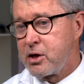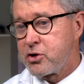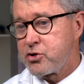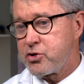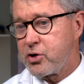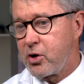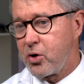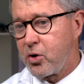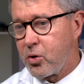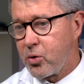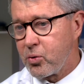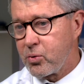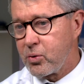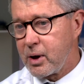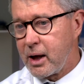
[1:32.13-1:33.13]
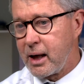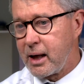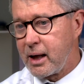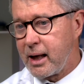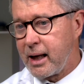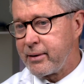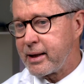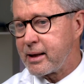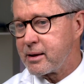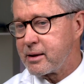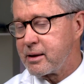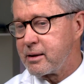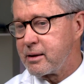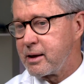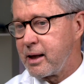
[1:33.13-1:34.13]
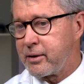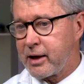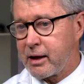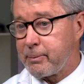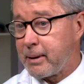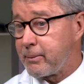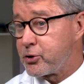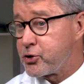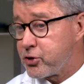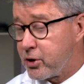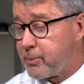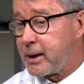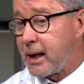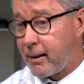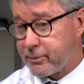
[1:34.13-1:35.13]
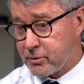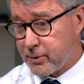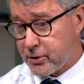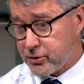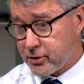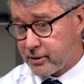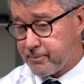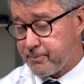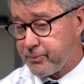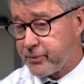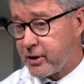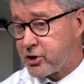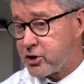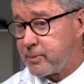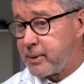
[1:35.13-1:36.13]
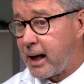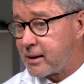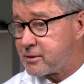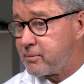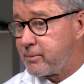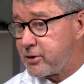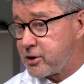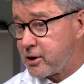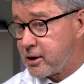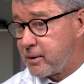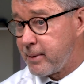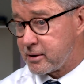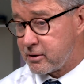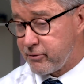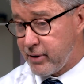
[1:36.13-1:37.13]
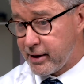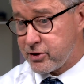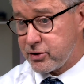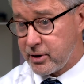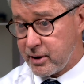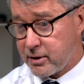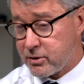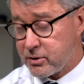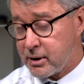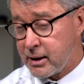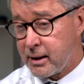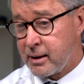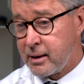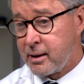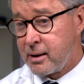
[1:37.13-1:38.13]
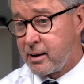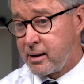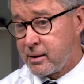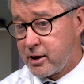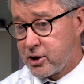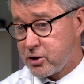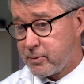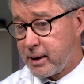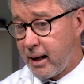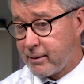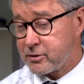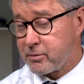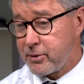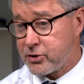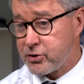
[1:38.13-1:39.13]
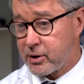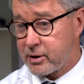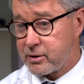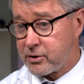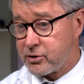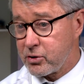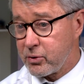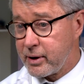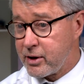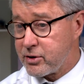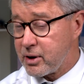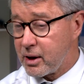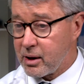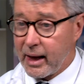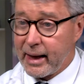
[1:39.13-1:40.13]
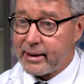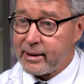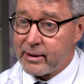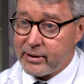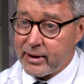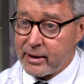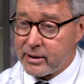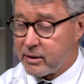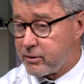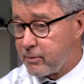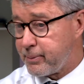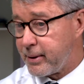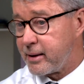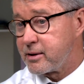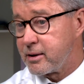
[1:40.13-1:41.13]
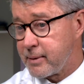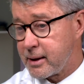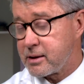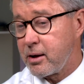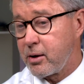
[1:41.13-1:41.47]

So uh, I think I think people should be optimistic. They should be optimistic about the vaccines. They should be optimistic that there is a light at the end of the pandemic